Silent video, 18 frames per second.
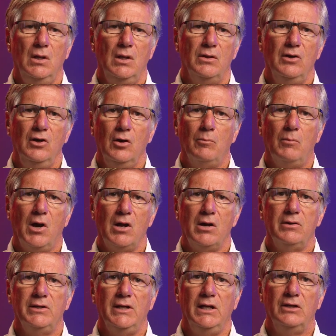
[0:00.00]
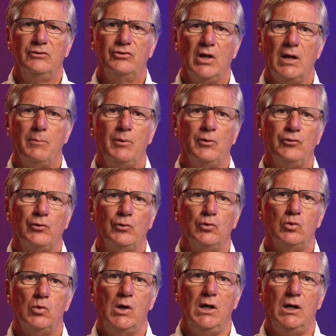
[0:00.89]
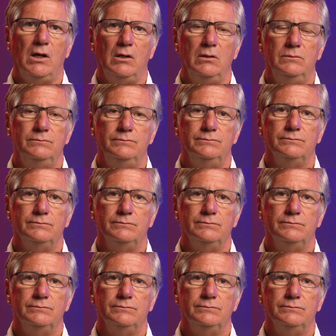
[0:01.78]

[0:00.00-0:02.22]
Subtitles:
There are modern-day examples as well.